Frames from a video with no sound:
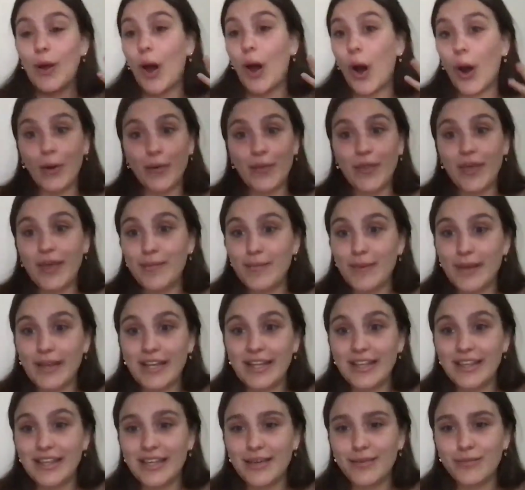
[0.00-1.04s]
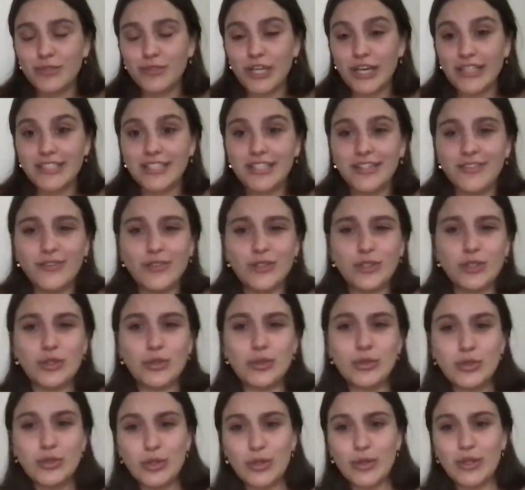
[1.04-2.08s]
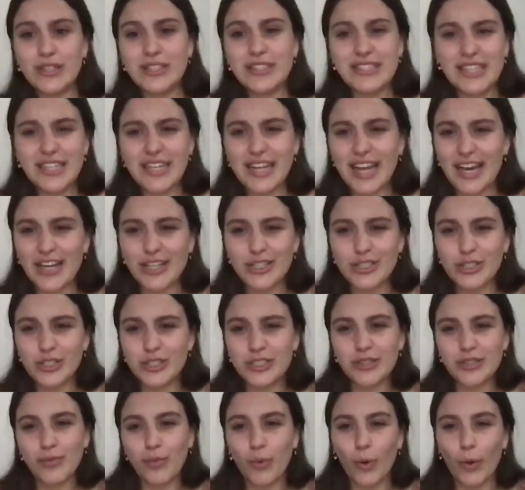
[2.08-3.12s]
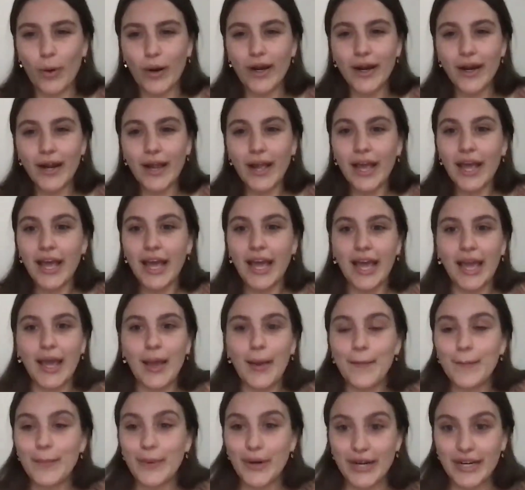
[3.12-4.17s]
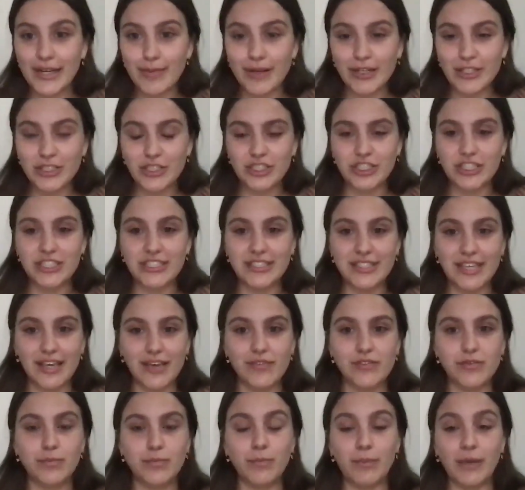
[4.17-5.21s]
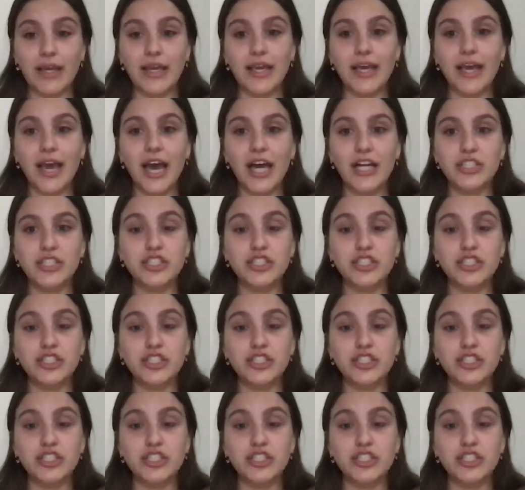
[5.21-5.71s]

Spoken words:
are they meeting the objective? Do students need extra support? It pretty much just gives me a